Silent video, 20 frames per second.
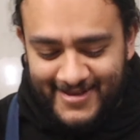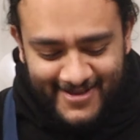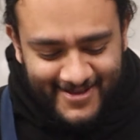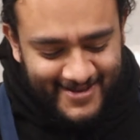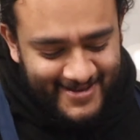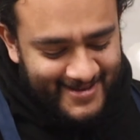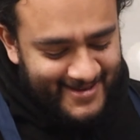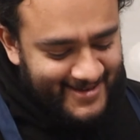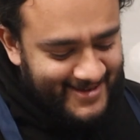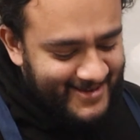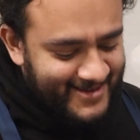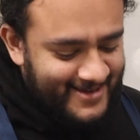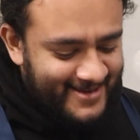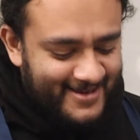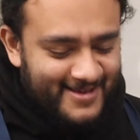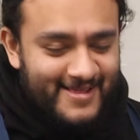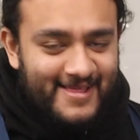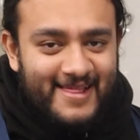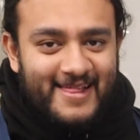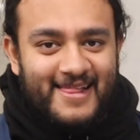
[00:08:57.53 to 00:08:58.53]

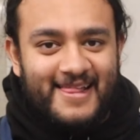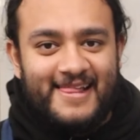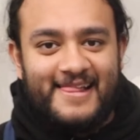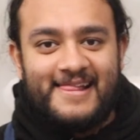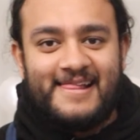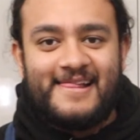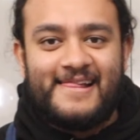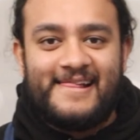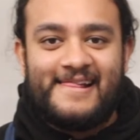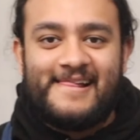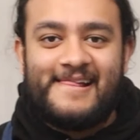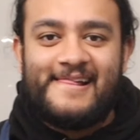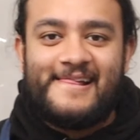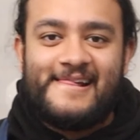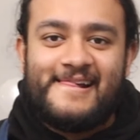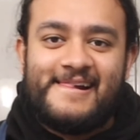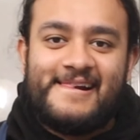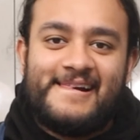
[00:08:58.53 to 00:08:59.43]
No one is speaking in this clip.